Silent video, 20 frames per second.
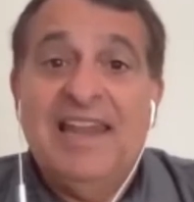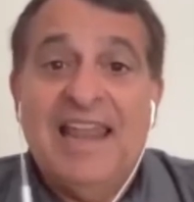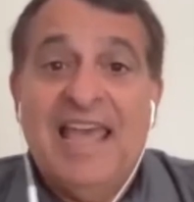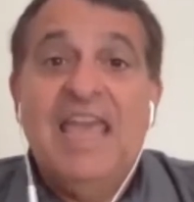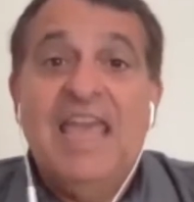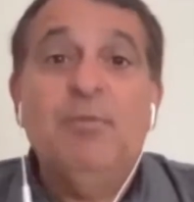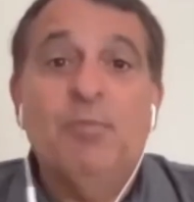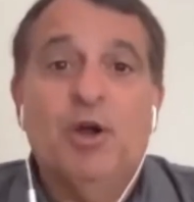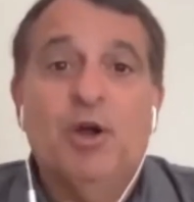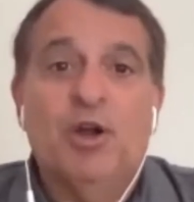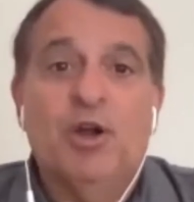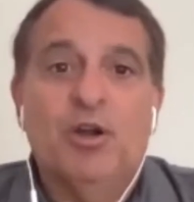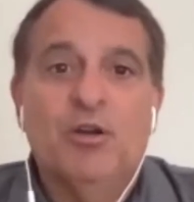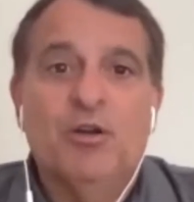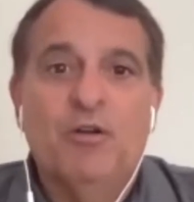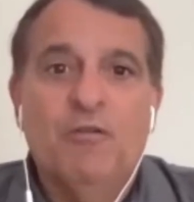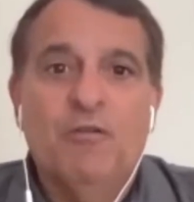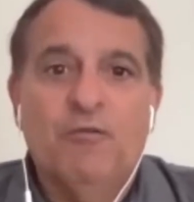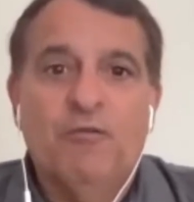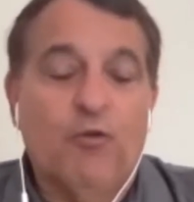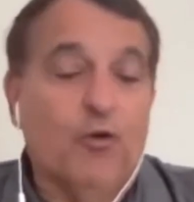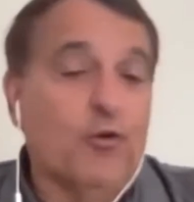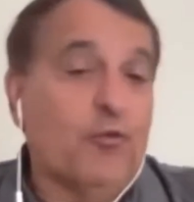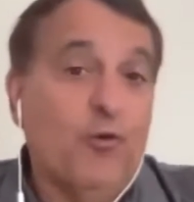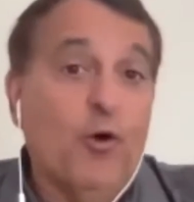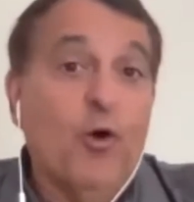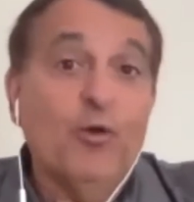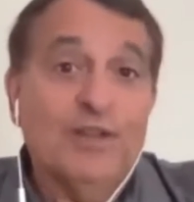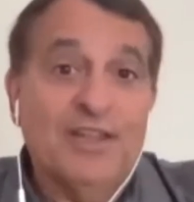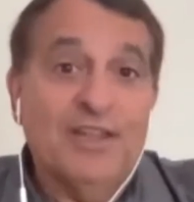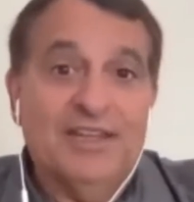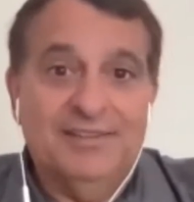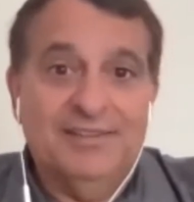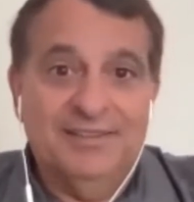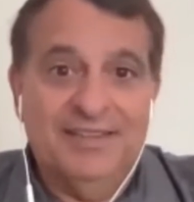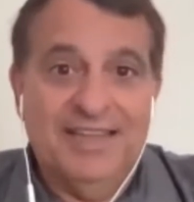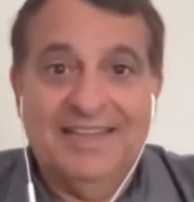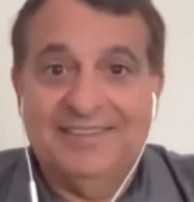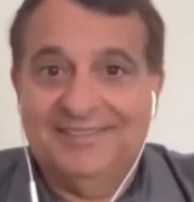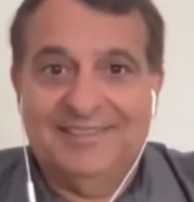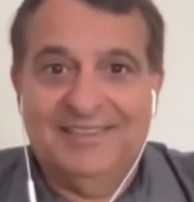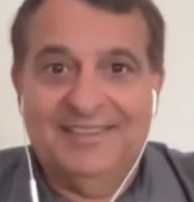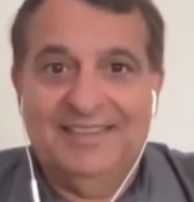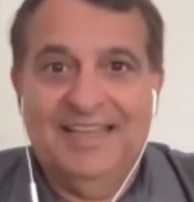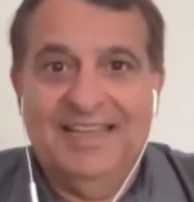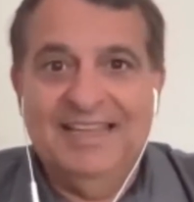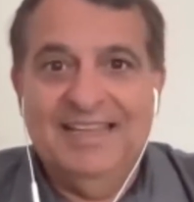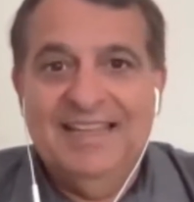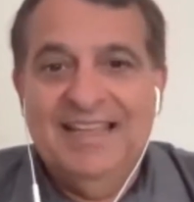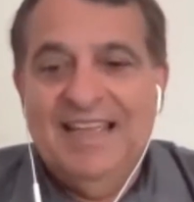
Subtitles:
labor for folding yesterday.